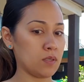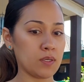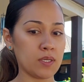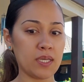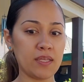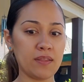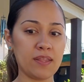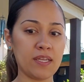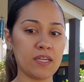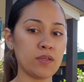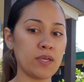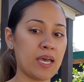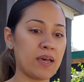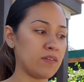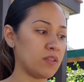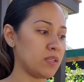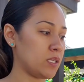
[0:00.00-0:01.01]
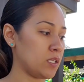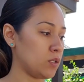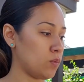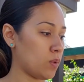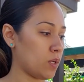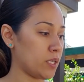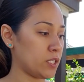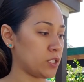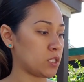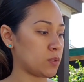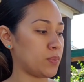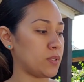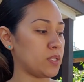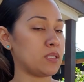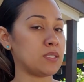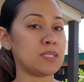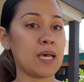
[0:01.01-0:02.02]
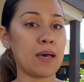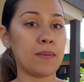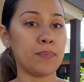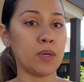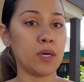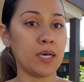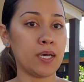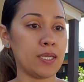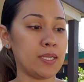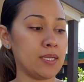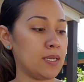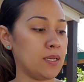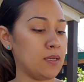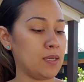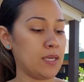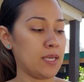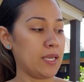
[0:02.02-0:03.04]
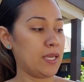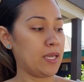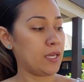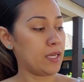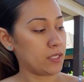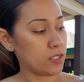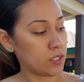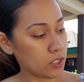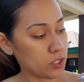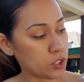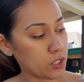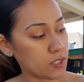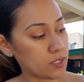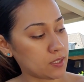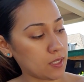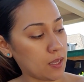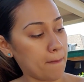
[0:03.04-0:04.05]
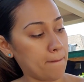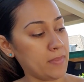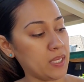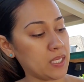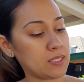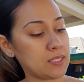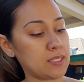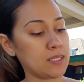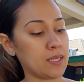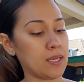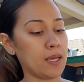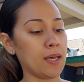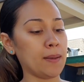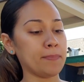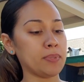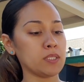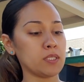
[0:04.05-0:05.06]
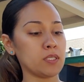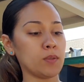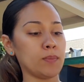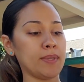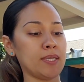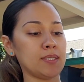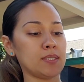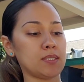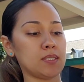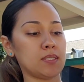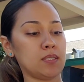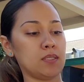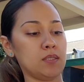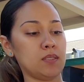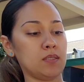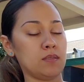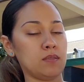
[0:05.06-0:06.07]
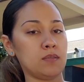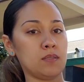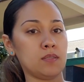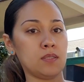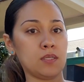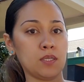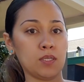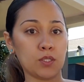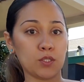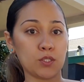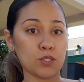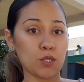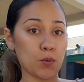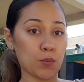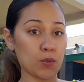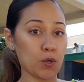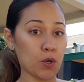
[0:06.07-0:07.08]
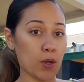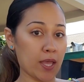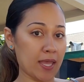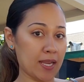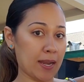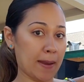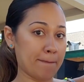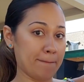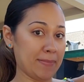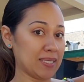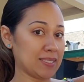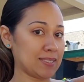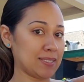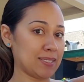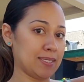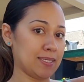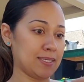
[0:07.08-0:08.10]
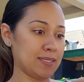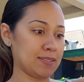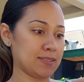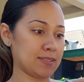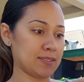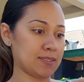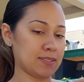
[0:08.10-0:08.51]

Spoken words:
Okay, there you have it. Then you want to just put the top on and just mix it up a little bit. So we'll go ahead and mix it.